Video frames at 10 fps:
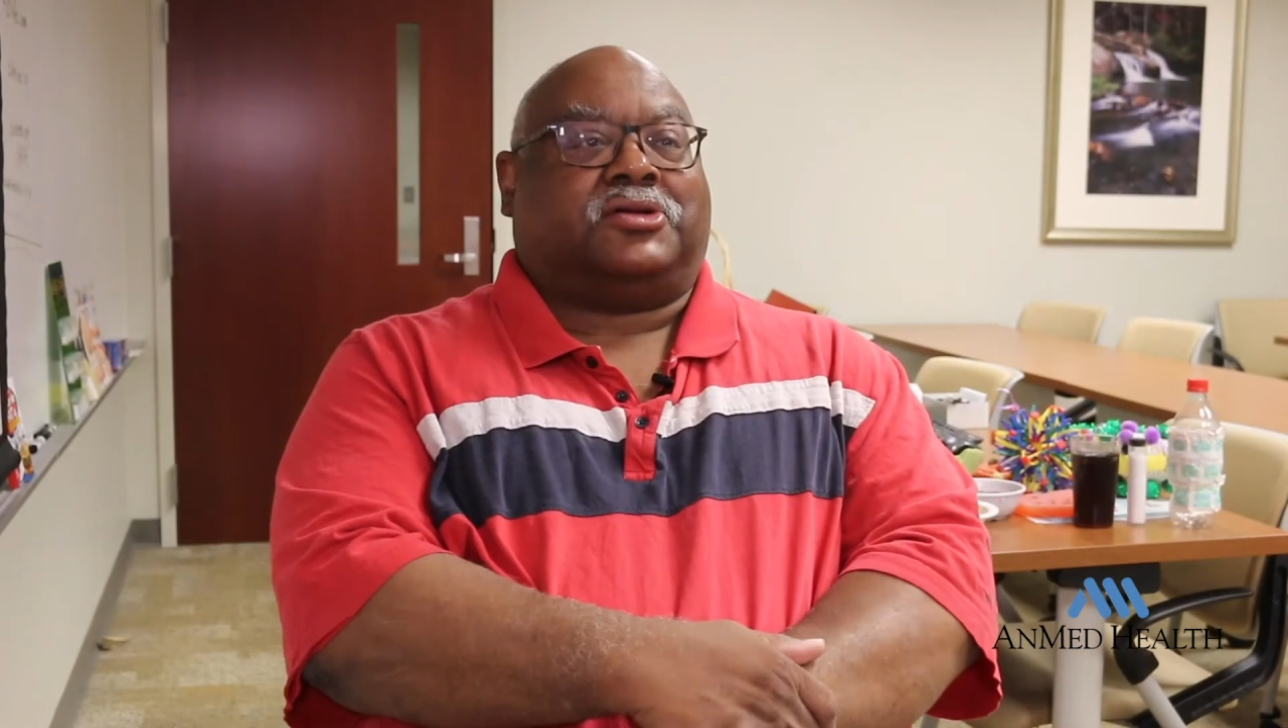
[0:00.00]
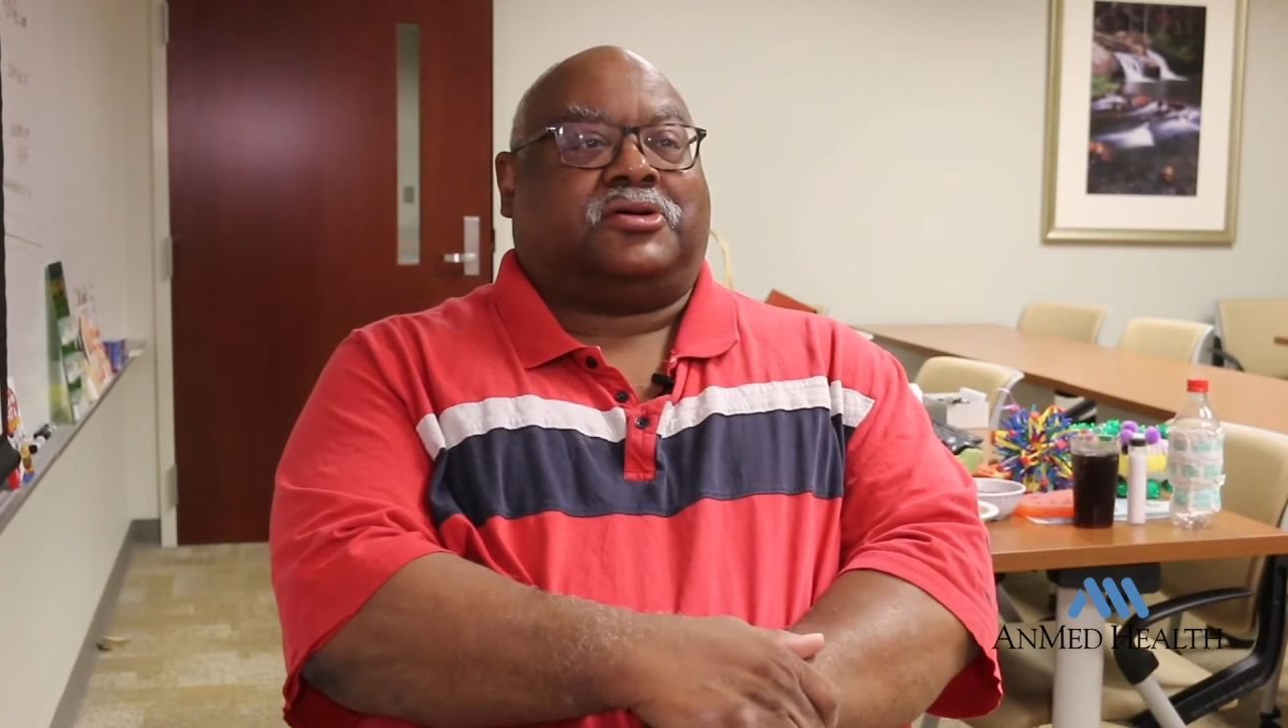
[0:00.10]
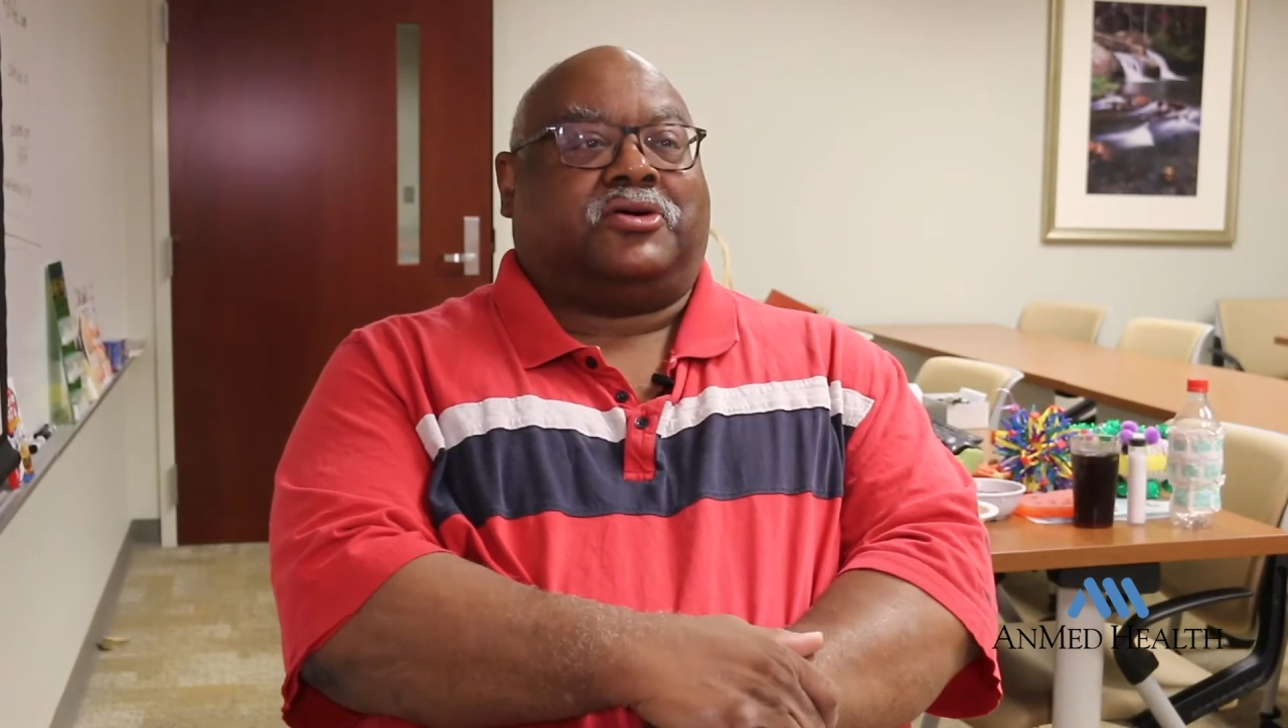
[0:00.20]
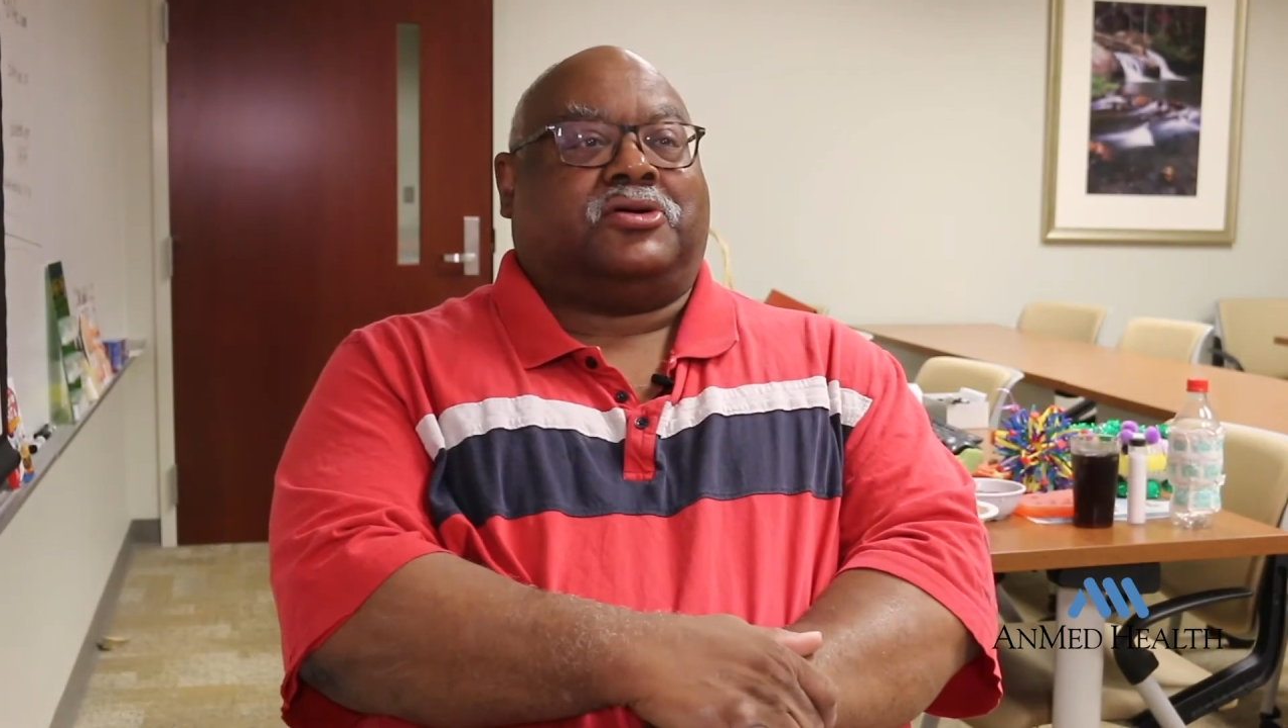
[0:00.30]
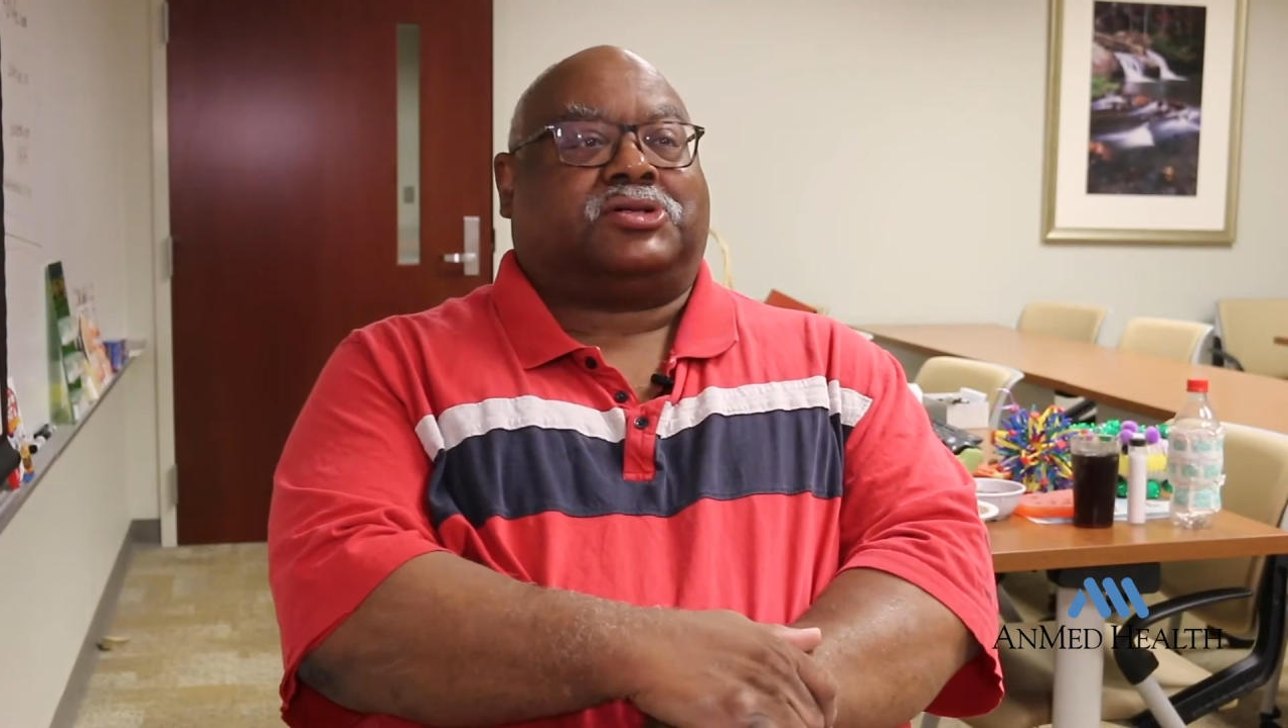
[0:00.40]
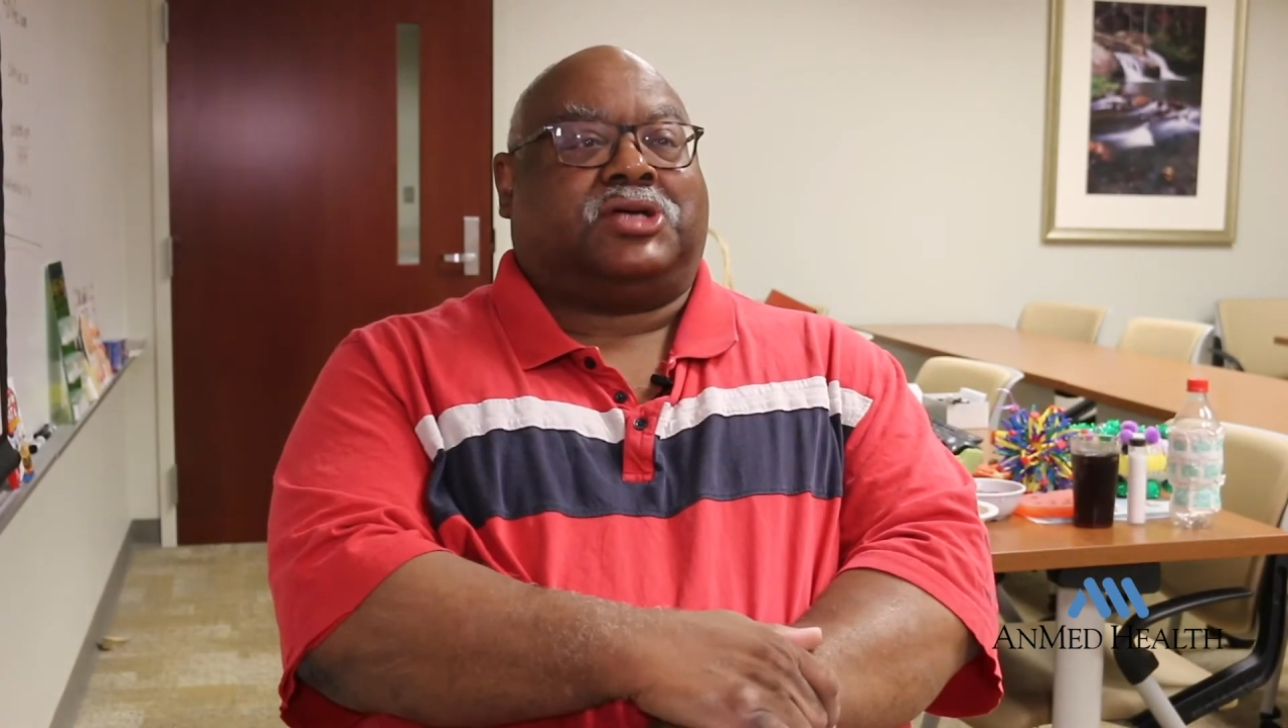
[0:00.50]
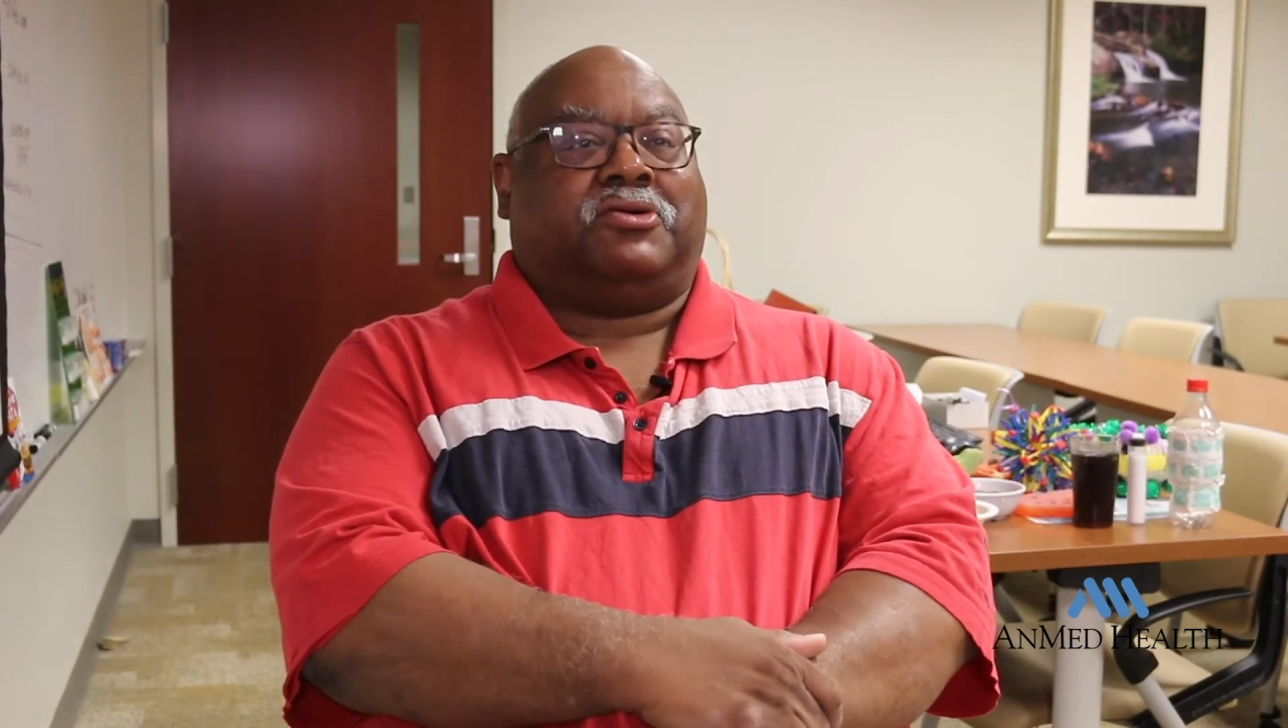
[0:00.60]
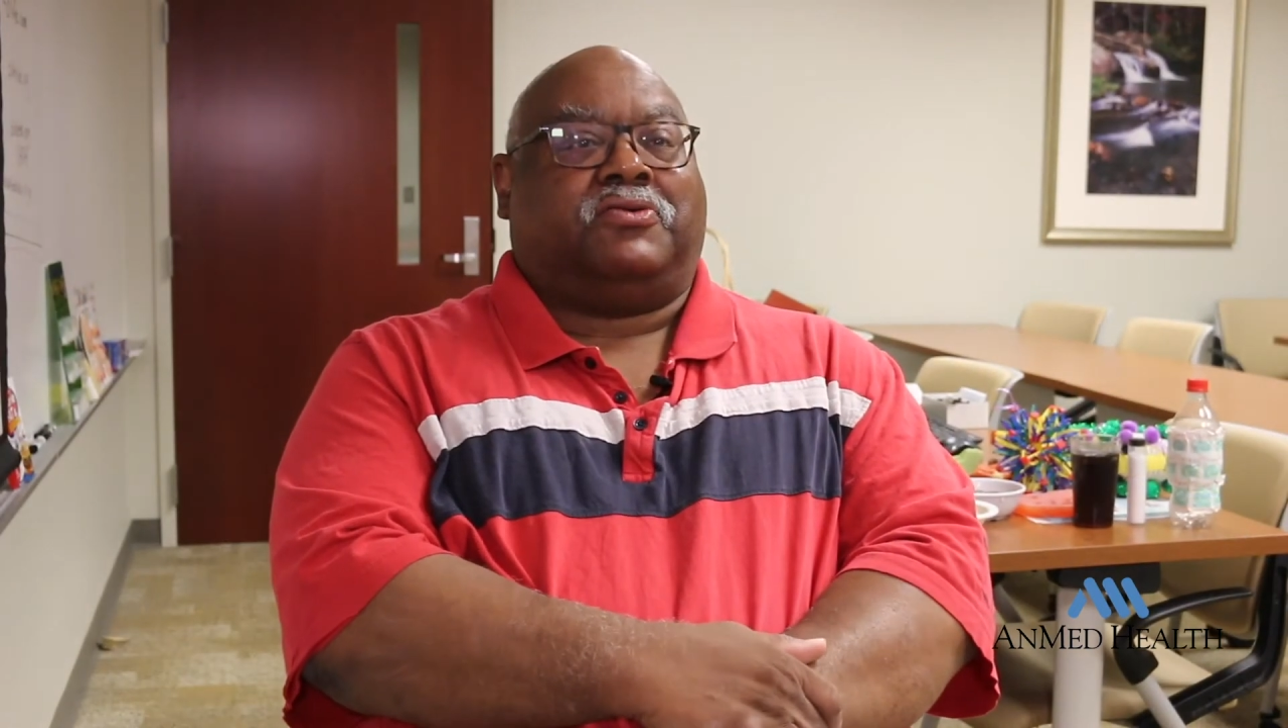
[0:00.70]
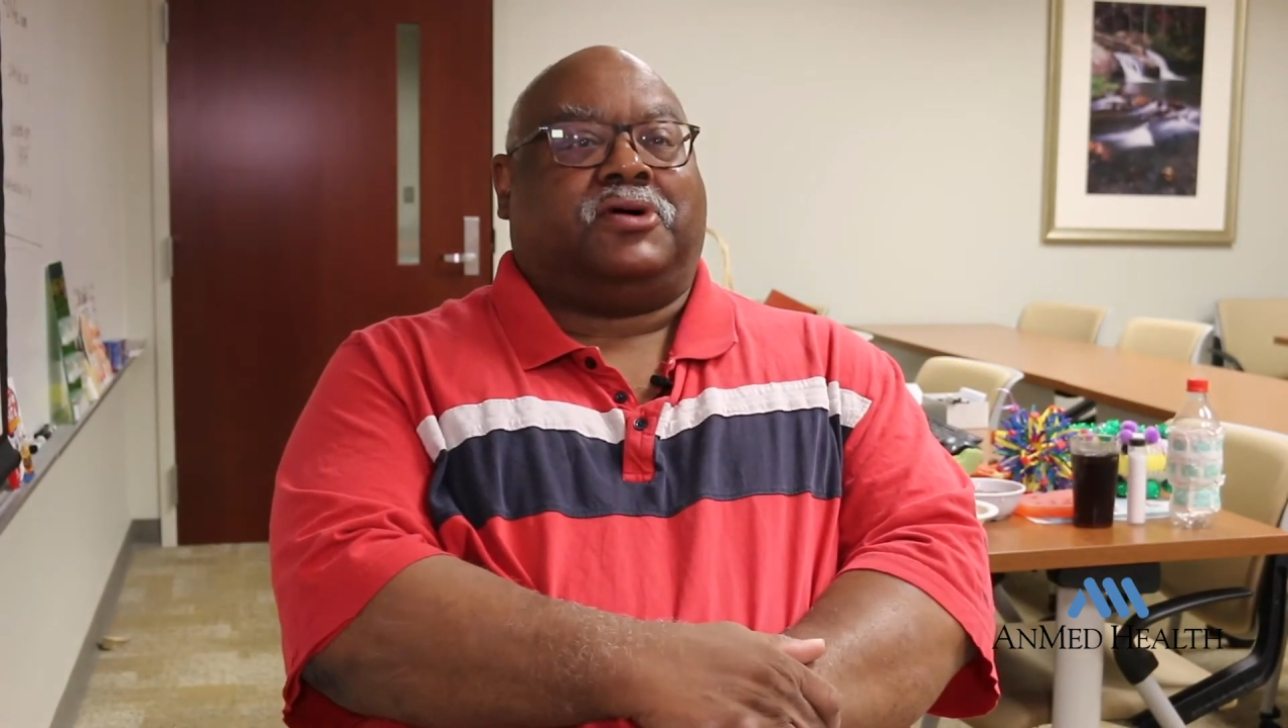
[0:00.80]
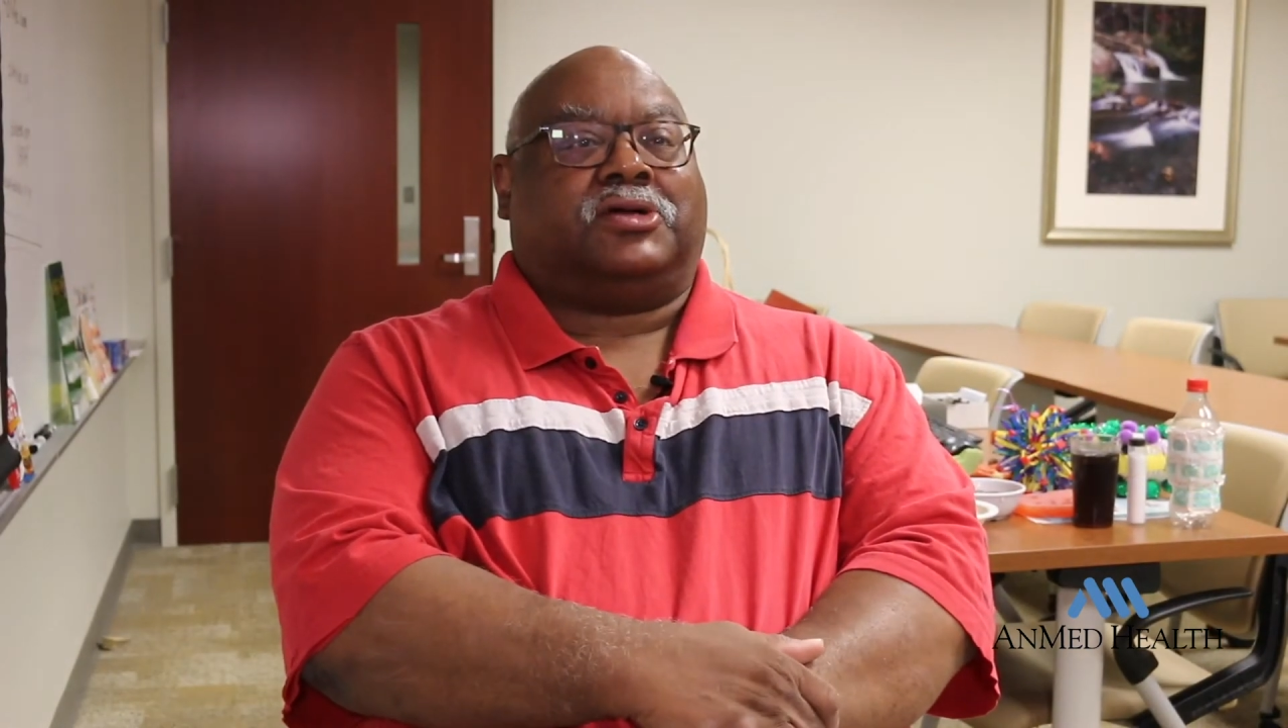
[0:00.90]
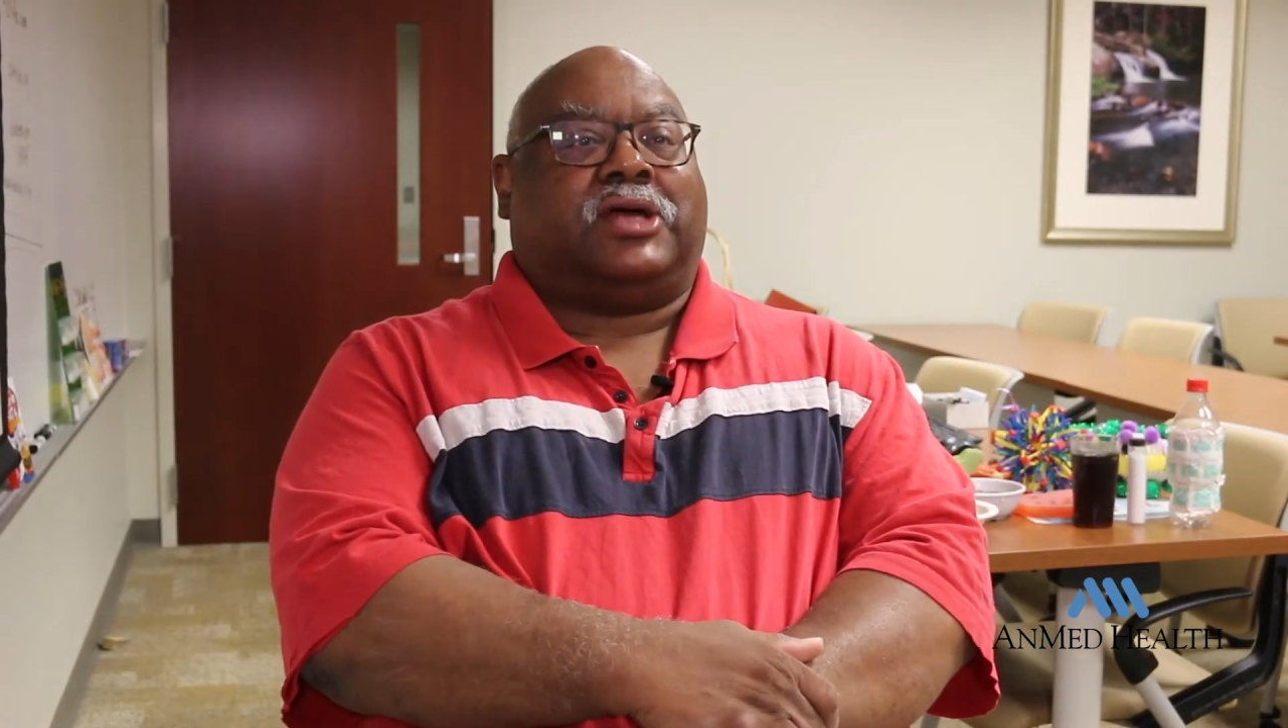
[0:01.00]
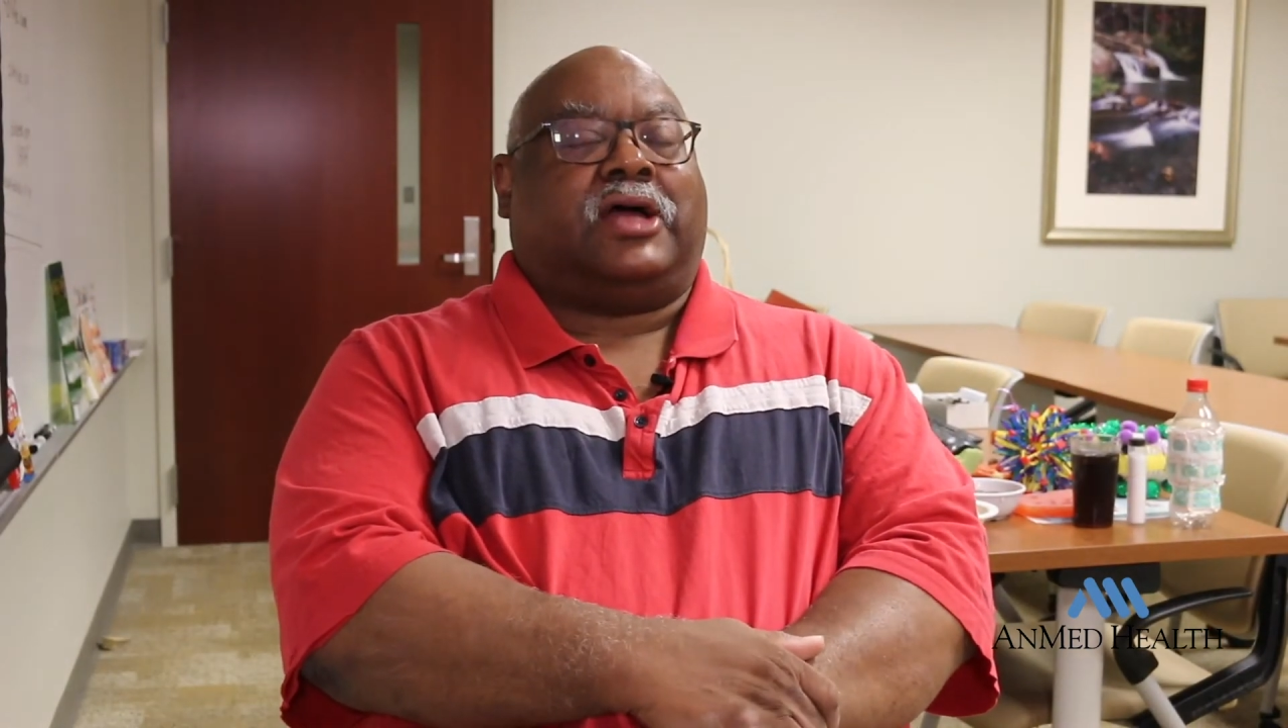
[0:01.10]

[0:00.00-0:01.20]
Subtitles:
to encourage everyone